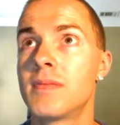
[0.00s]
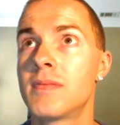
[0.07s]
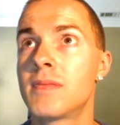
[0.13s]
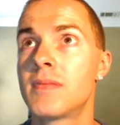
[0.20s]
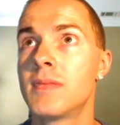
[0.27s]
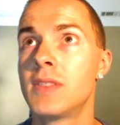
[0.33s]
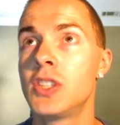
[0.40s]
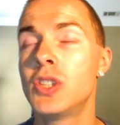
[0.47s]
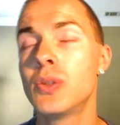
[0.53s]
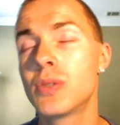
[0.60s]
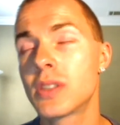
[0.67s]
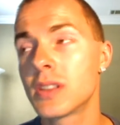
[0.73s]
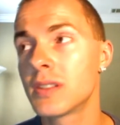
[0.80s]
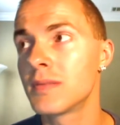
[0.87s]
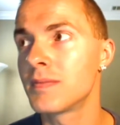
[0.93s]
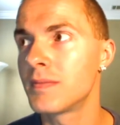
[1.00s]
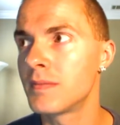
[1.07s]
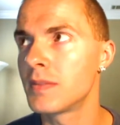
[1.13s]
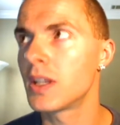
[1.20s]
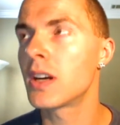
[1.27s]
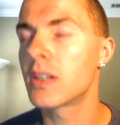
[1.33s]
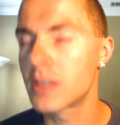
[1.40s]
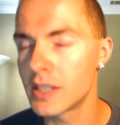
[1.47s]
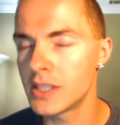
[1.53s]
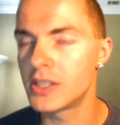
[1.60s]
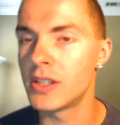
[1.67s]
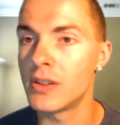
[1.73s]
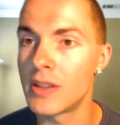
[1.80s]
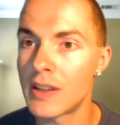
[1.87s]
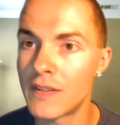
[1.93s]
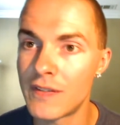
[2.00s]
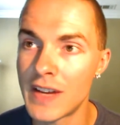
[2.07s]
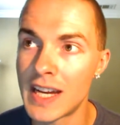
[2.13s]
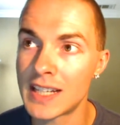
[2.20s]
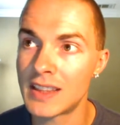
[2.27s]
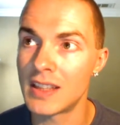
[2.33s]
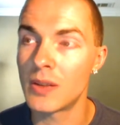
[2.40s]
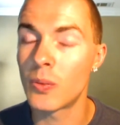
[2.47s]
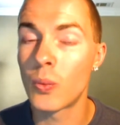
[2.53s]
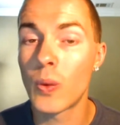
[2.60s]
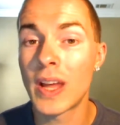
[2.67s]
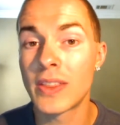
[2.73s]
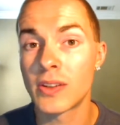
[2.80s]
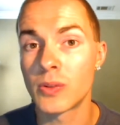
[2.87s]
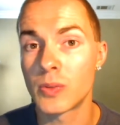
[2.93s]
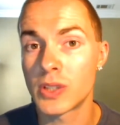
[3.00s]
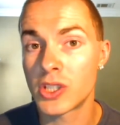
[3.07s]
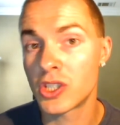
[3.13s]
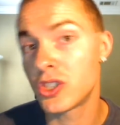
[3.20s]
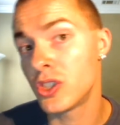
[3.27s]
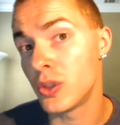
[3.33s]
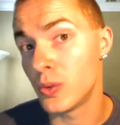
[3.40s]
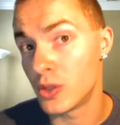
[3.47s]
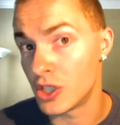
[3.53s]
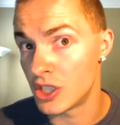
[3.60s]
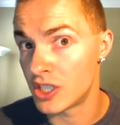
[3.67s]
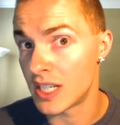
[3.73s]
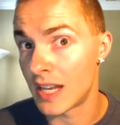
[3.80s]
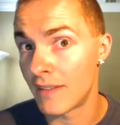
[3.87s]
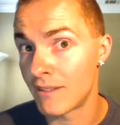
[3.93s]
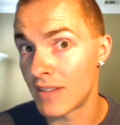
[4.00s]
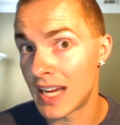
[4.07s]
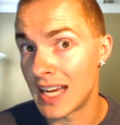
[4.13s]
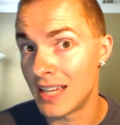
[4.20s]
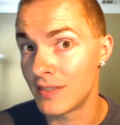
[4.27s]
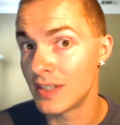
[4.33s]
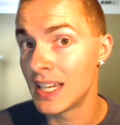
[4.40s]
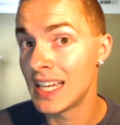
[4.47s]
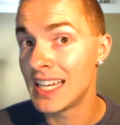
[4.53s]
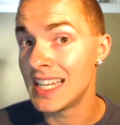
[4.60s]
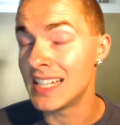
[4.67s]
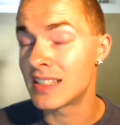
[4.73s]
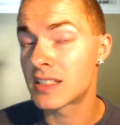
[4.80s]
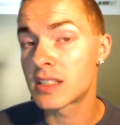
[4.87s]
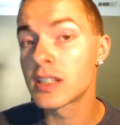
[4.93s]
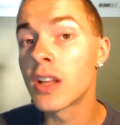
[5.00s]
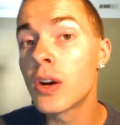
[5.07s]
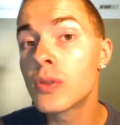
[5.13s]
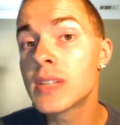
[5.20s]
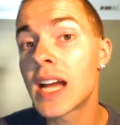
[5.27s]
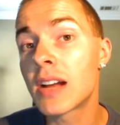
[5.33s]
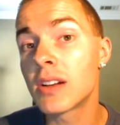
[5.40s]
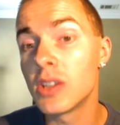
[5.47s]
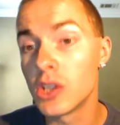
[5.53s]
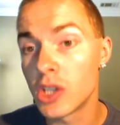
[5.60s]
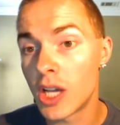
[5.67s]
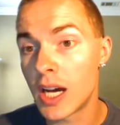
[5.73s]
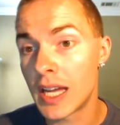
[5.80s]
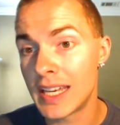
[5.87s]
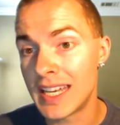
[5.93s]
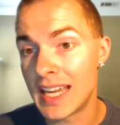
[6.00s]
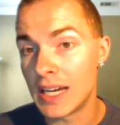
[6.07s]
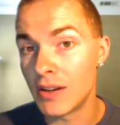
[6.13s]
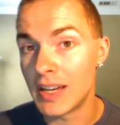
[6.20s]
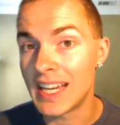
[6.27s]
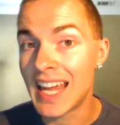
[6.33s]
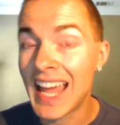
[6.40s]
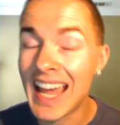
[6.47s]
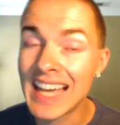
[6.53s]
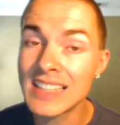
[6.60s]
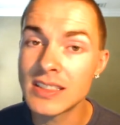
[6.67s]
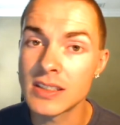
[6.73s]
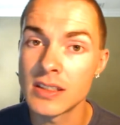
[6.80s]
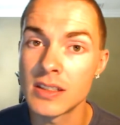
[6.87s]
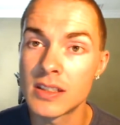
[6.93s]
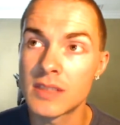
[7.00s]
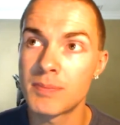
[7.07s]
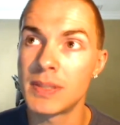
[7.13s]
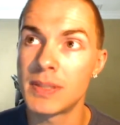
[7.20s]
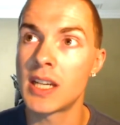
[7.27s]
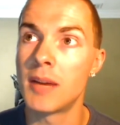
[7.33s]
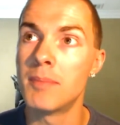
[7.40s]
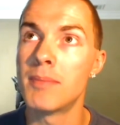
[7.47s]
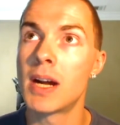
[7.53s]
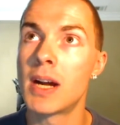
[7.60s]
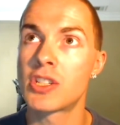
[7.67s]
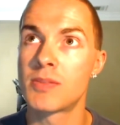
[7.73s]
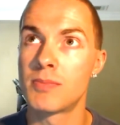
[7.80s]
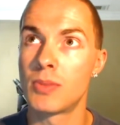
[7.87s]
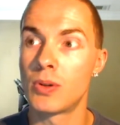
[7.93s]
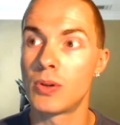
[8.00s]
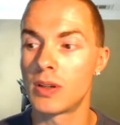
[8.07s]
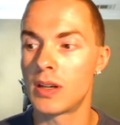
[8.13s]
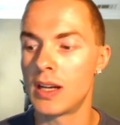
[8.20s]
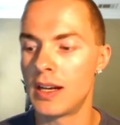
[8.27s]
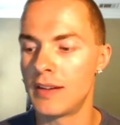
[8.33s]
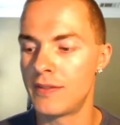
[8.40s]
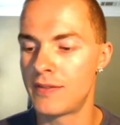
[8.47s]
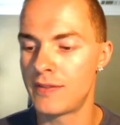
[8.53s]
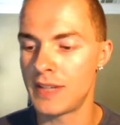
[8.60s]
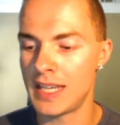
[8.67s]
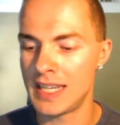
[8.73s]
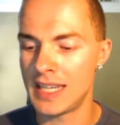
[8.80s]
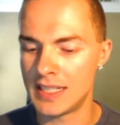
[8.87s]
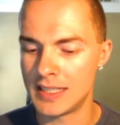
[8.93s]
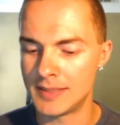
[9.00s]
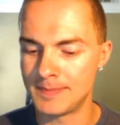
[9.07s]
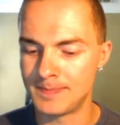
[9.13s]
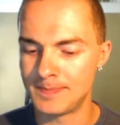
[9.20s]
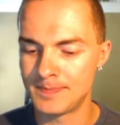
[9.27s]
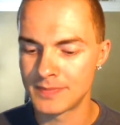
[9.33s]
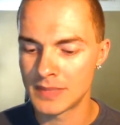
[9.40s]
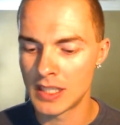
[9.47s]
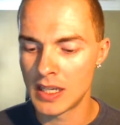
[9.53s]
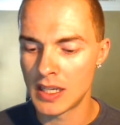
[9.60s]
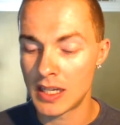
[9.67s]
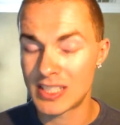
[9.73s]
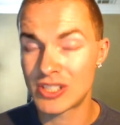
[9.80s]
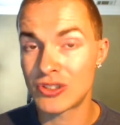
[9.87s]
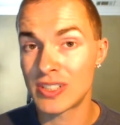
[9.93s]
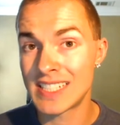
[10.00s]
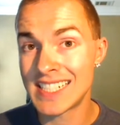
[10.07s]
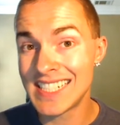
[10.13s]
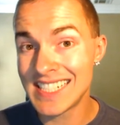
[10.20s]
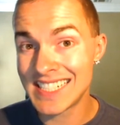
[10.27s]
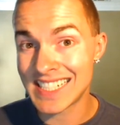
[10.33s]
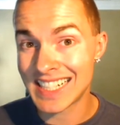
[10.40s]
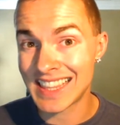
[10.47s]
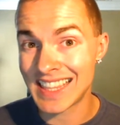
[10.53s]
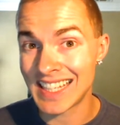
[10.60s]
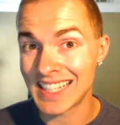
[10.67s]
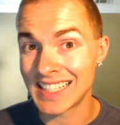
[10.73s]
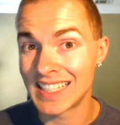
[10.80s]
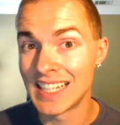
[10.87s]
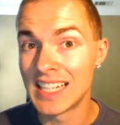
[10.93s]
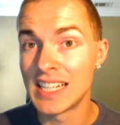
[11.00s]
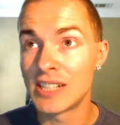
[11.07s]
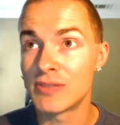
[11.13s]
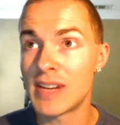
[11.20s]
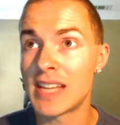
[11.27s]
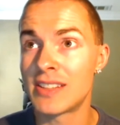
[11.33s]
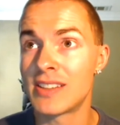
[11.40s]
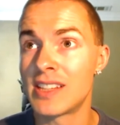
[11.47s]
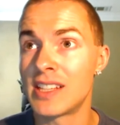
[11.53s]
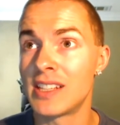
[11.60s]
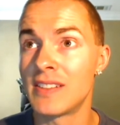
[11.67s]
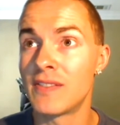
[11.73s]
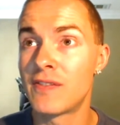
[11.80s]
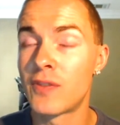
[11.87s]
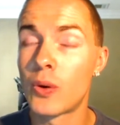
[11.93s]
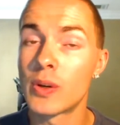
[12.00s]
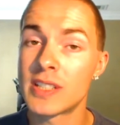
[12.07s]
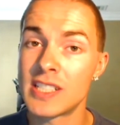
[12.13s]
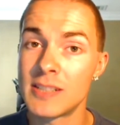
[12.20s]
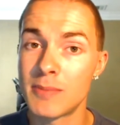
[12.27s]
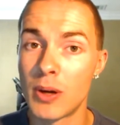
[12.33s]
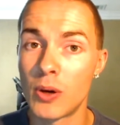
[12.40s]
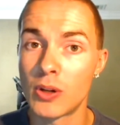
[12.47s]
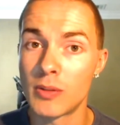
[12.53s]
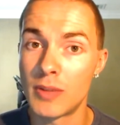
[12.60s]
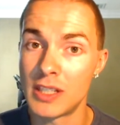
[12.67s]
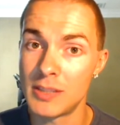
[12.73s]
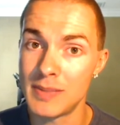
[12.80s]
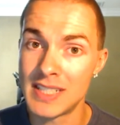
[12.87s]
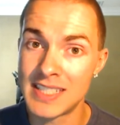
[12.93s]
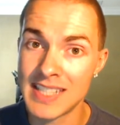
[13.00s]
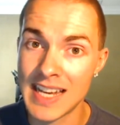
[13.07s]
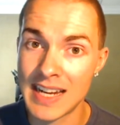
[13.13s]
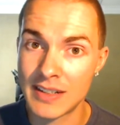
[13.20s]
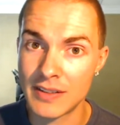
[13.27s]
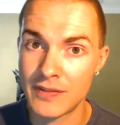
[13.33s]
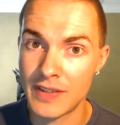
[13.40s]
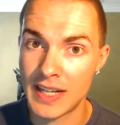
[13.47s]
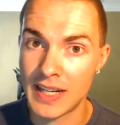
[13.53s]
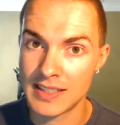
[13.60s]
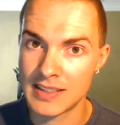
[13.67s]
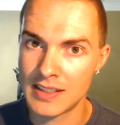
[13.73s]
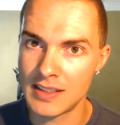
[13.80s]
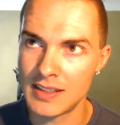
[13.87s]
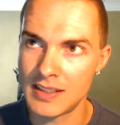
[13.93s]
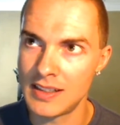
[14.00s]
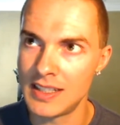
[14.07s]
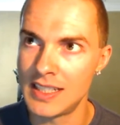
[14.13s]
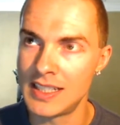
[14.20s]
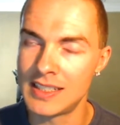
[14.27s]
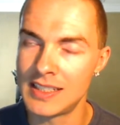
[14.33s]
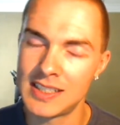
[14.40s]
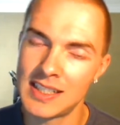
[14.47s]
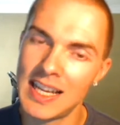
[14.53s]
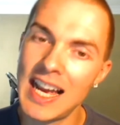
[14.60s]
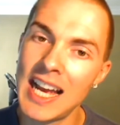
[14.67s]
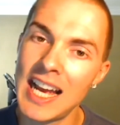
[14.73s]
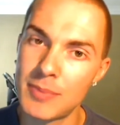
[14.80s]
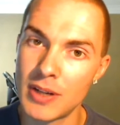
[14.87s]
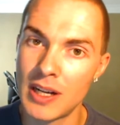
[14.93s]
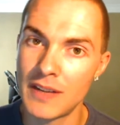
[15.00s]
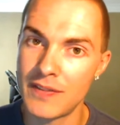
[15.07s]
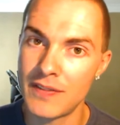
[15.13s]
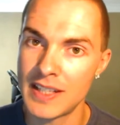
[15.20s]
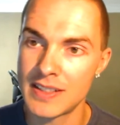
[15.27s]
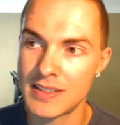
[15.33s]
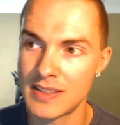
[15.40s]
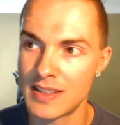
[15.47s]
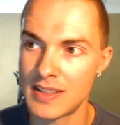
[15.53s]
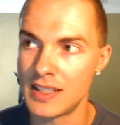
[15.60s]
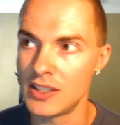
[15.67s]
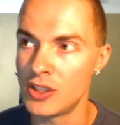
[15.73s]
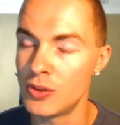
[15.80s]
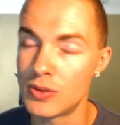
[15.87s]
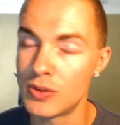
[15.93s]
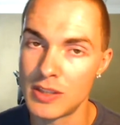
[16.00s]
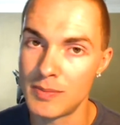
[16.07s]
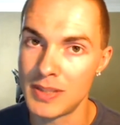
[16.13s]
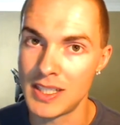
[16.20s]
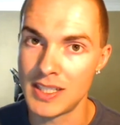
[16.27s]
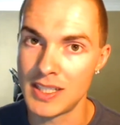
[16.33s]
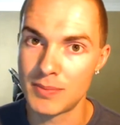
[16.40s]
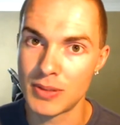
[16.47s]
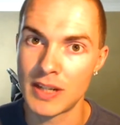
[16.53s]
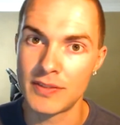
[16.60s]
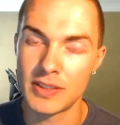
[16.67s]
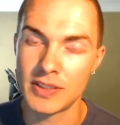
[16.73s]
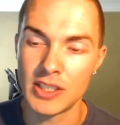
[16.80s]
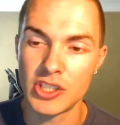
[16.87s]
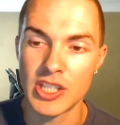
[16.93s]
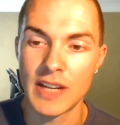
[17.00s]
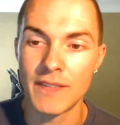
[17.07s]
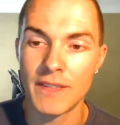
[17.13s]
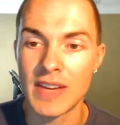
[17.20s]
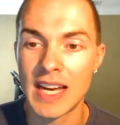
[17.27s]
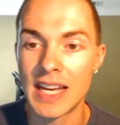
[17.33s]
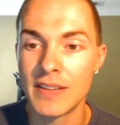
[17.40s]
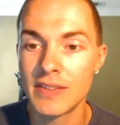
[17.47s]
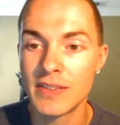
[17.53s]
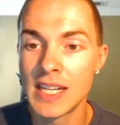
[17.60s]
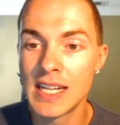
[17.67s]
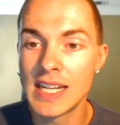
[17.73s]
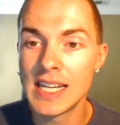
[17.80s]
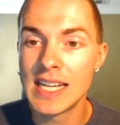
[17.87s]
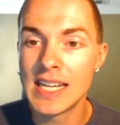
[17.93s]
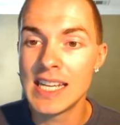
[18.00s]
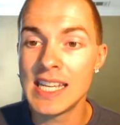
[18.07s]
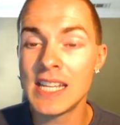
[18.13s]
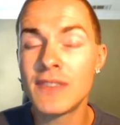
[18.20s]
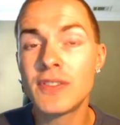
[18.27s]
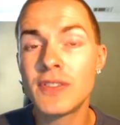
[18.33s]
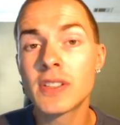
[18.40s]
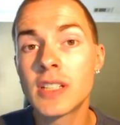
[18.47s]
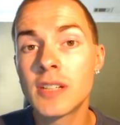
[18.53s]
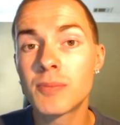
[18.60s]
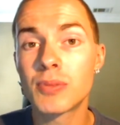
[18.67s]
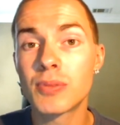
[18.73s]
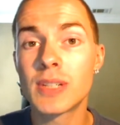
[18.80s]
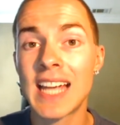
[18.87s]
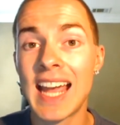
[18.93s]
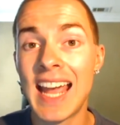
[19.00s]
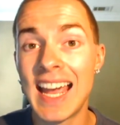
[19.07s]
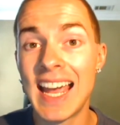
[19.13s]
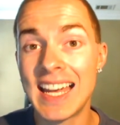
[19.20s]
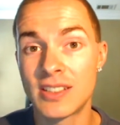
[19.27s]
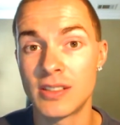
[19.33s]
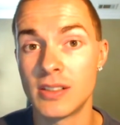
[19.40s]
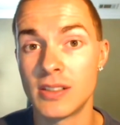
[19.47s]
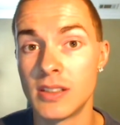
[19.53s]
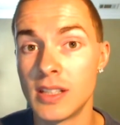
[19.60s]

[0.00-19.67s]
usually largely due to the fact that weather was huge in Gen 5. It's slowed down a lot now, and hazards become much more of a strategic thing rather than forcing Pokemon to be sacrificed into the hyper offense that used to be prevalent in Gen 5. If you're going to bring a hazard,